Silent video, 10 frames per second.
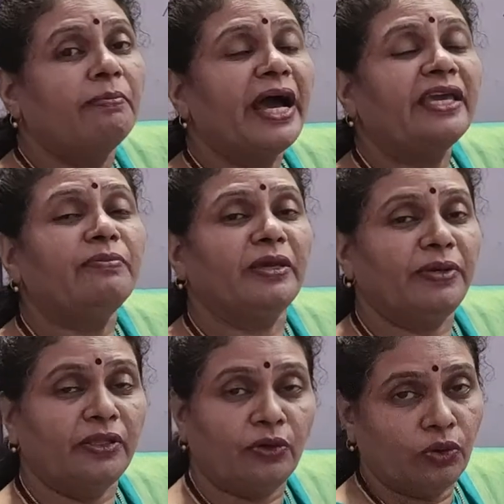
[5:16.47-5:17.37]
by
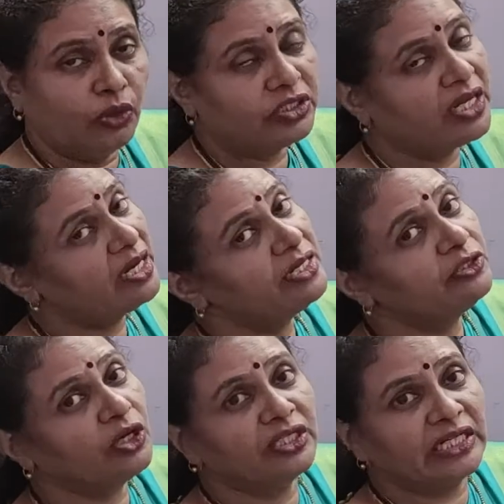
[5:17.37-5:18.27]
maybe the
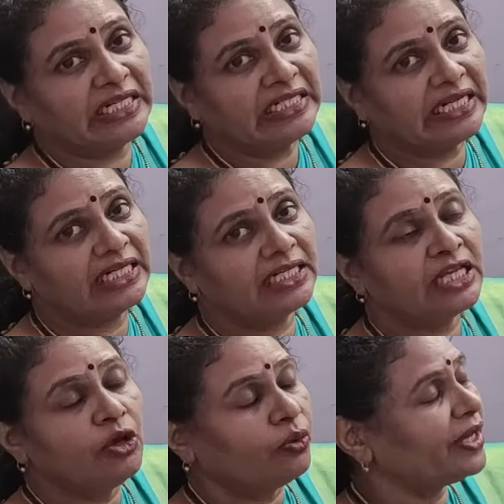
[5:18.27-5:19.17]
wholesalers or the
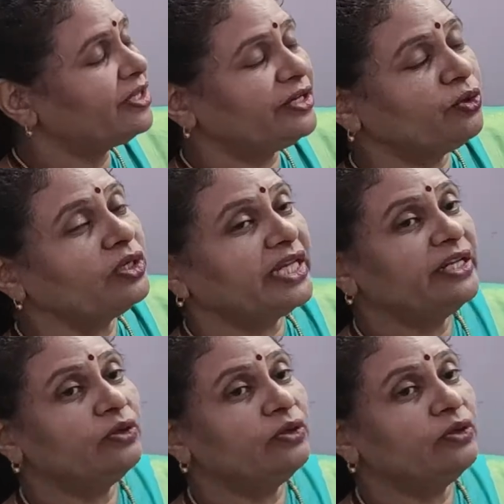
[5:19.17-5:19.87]
retailers, where they don't